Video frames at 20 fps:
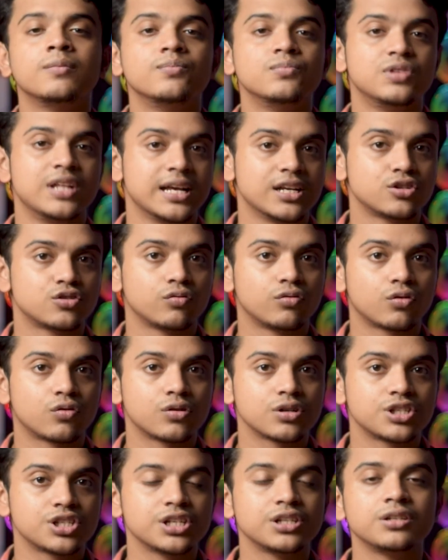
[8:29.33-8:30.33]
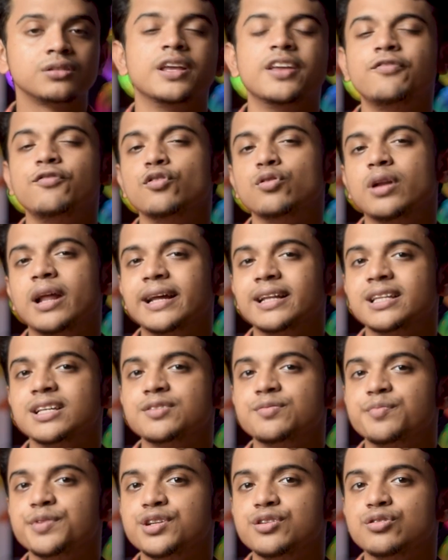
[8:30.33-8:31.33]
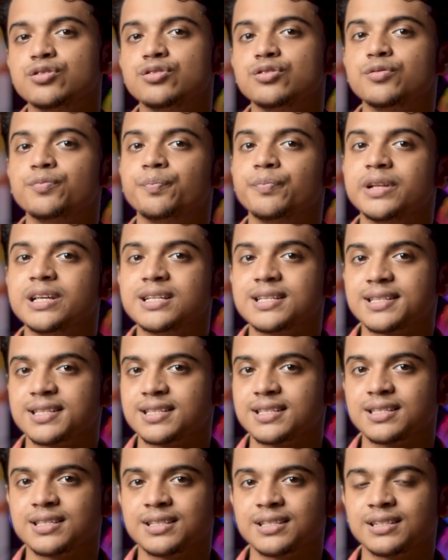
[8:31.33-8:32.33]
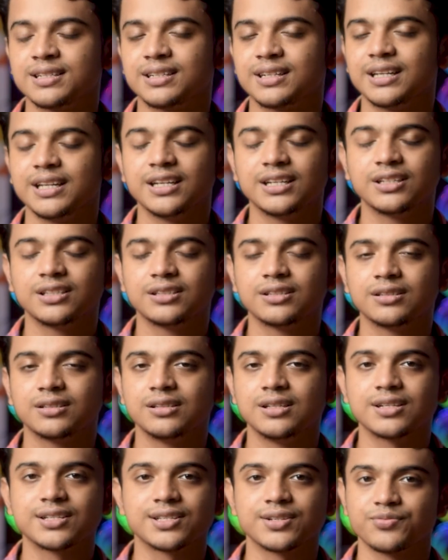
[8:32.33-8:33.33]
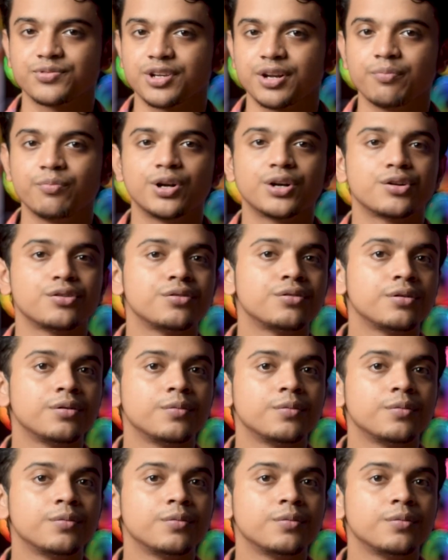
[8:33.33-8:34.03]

Thanks for watching. If you like this video, please click the subscribe button.